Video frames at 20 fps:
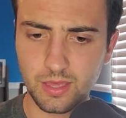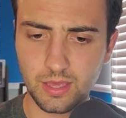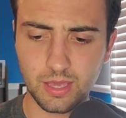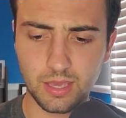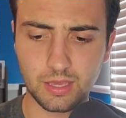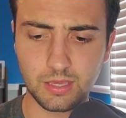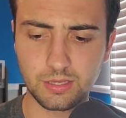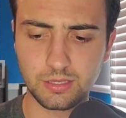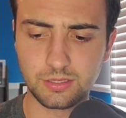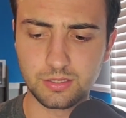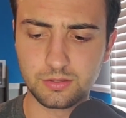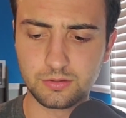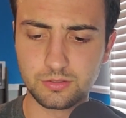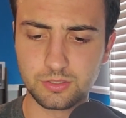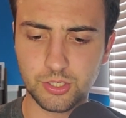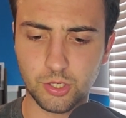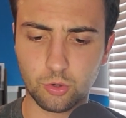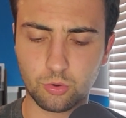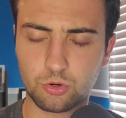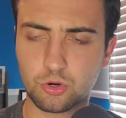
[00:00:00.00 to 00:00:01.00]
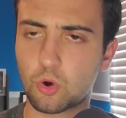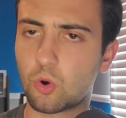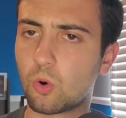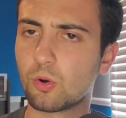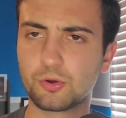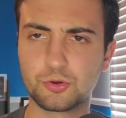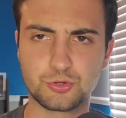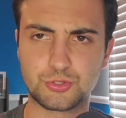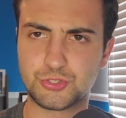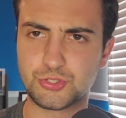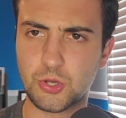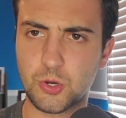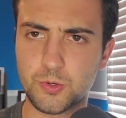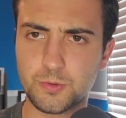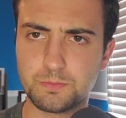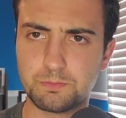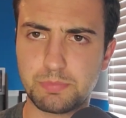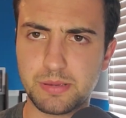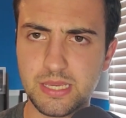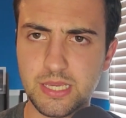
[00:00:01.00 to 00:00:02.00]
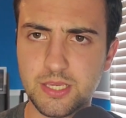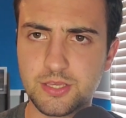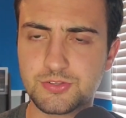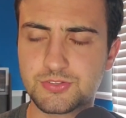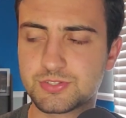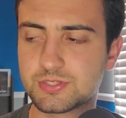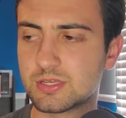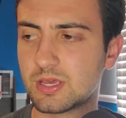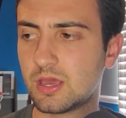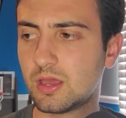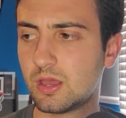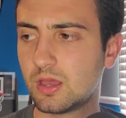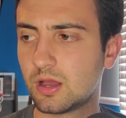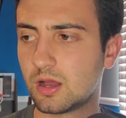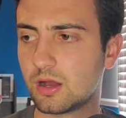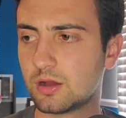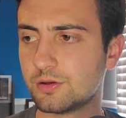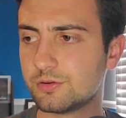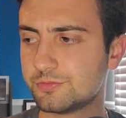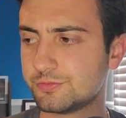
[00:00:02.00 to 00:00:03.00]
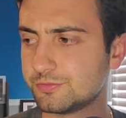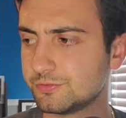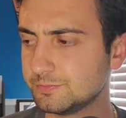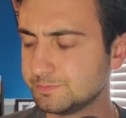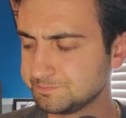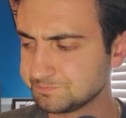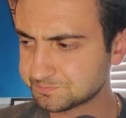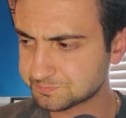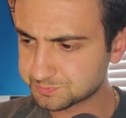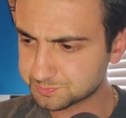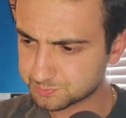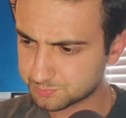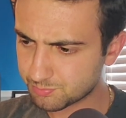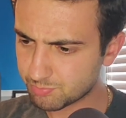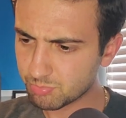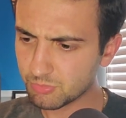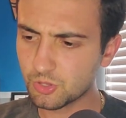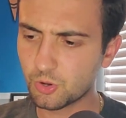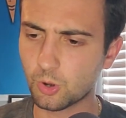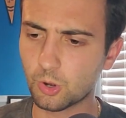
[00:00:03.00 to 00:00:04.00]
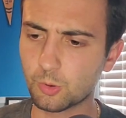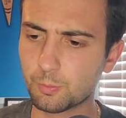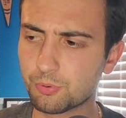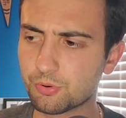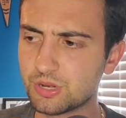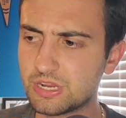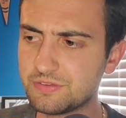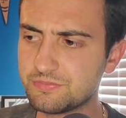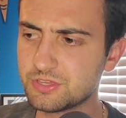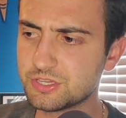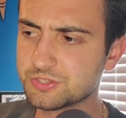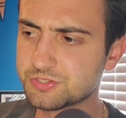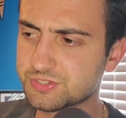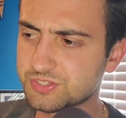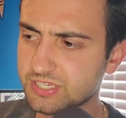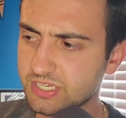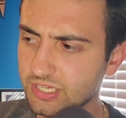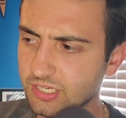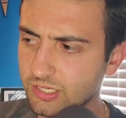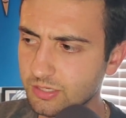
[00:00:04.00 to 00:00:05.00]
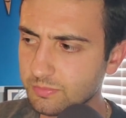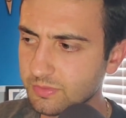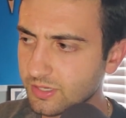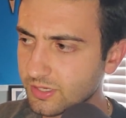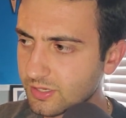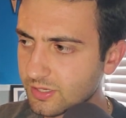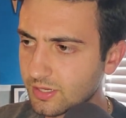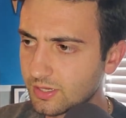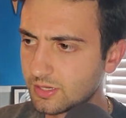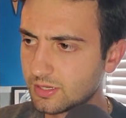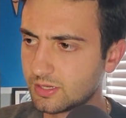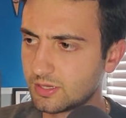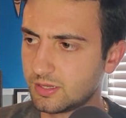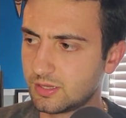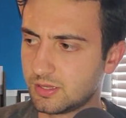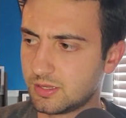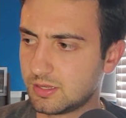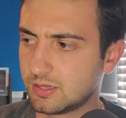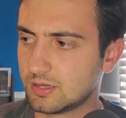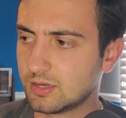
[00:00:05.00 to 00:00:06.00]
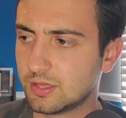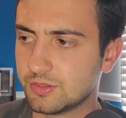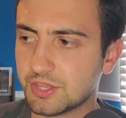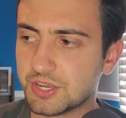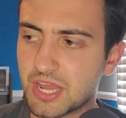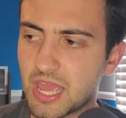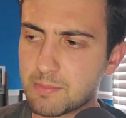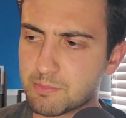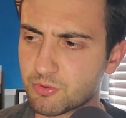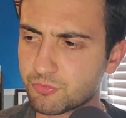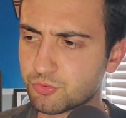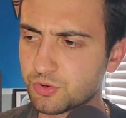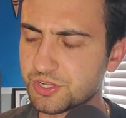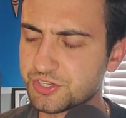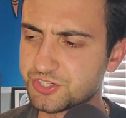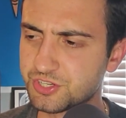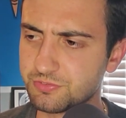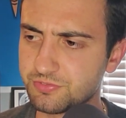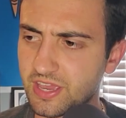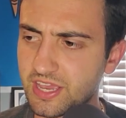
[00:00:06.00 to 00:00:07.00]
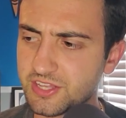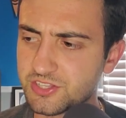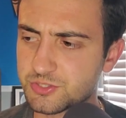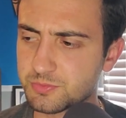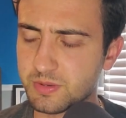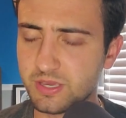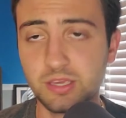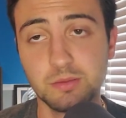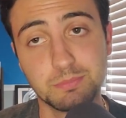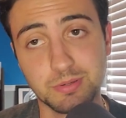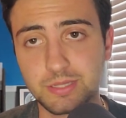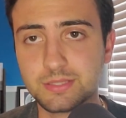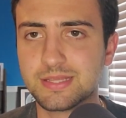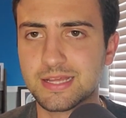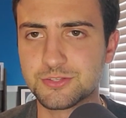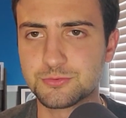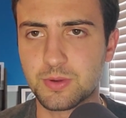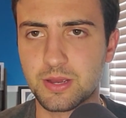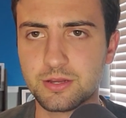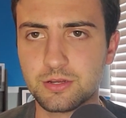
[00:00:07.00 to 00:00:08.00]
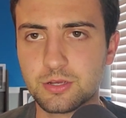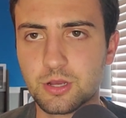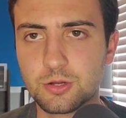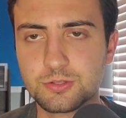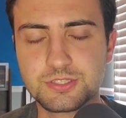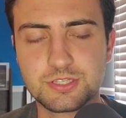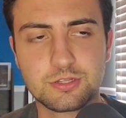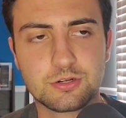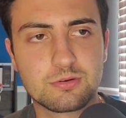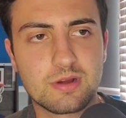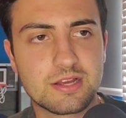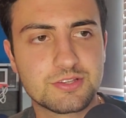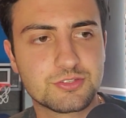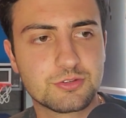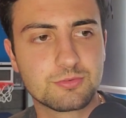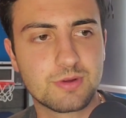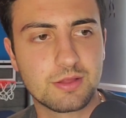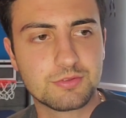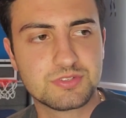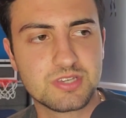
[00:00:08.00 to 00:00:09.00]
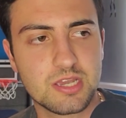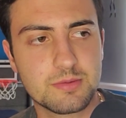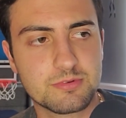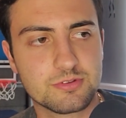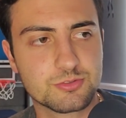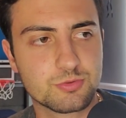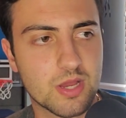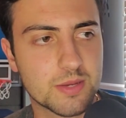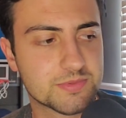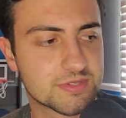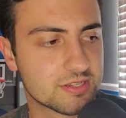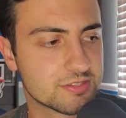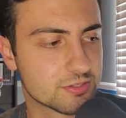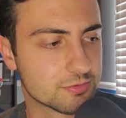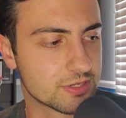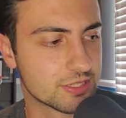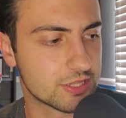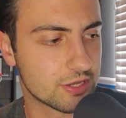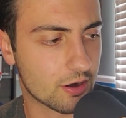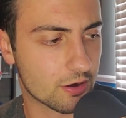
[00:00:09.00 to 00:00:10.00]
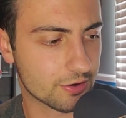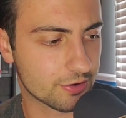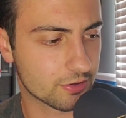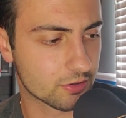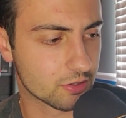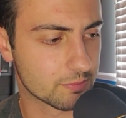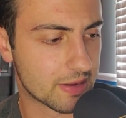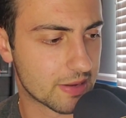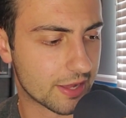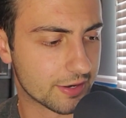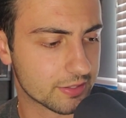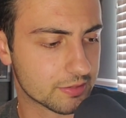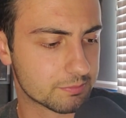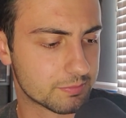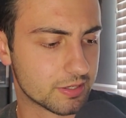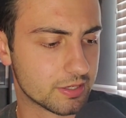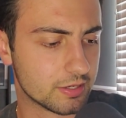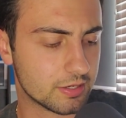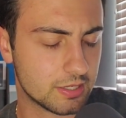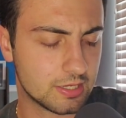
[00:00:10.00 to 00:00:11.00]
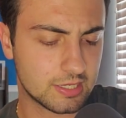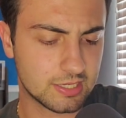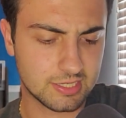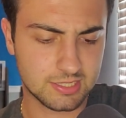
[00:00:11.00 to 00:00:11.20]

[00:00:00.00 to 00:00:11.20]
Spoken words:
a cornerstone piece of her previous team, the name of which evades me, but that's why you go to the Horizon Roundtable's website to read the article about it. But